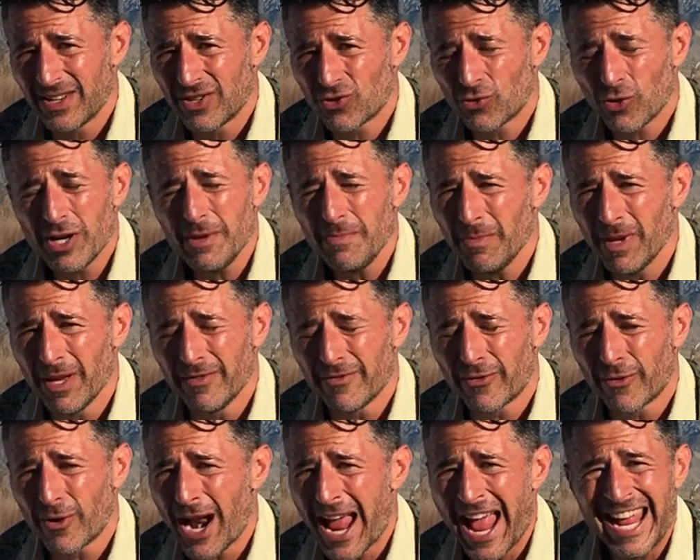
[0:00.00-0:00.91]
treatment
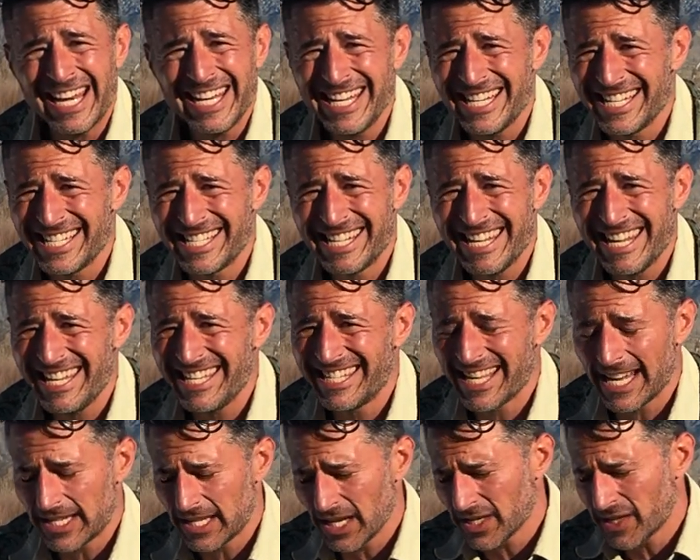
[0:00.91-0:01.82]
for any
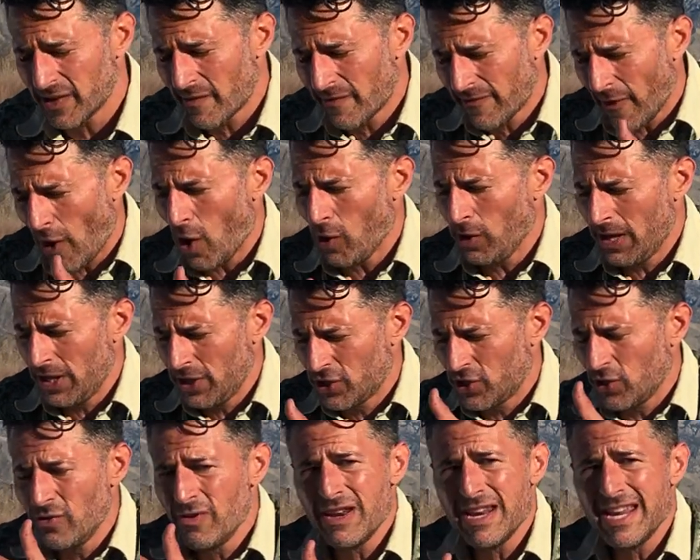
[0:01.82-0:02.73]
disease that doesn't fall
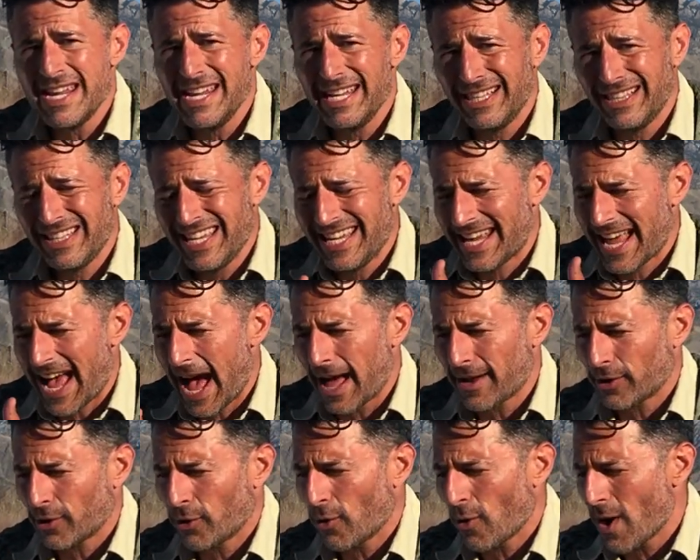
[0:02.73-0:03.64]
into neatly
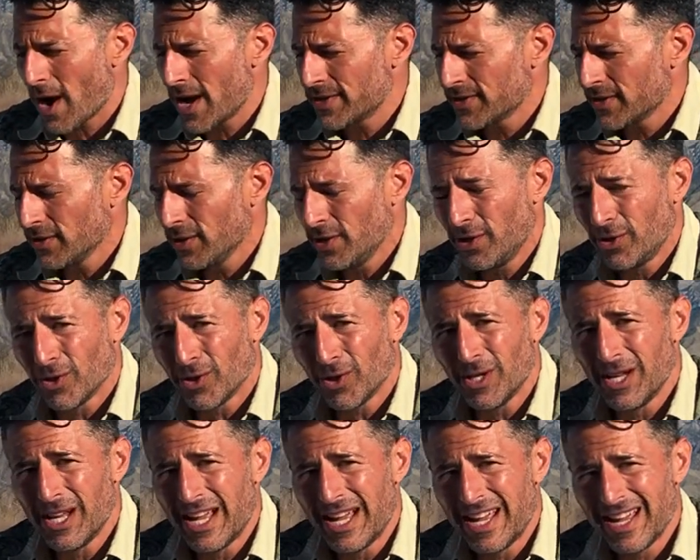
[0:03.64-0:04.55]
categorized
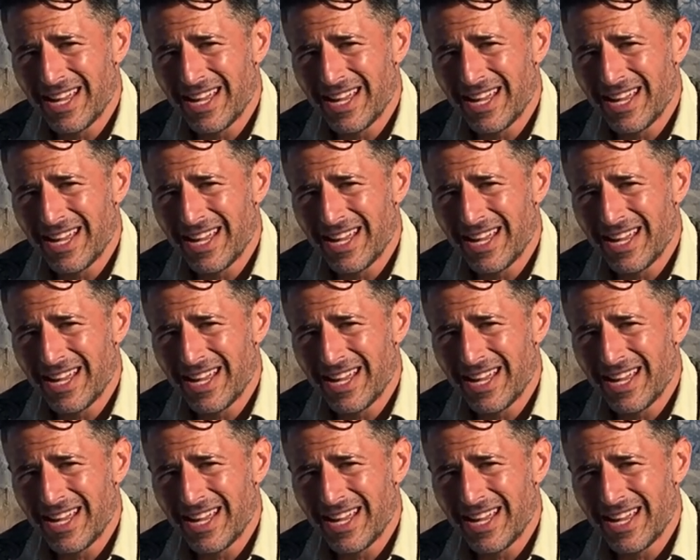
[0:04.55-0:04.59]
little